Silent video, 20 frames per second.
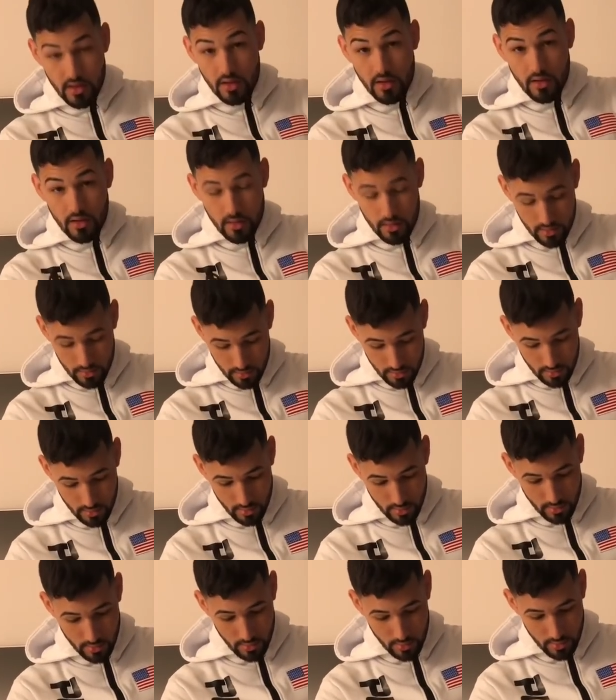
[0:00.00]

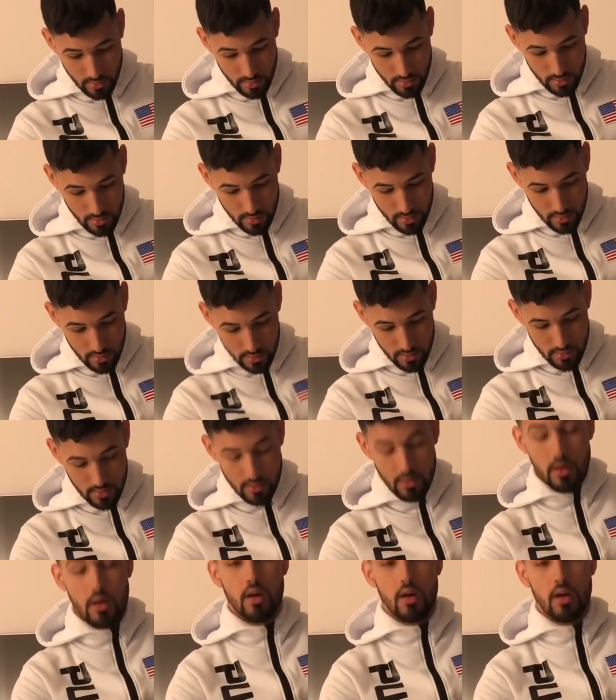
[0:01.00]
[no speech]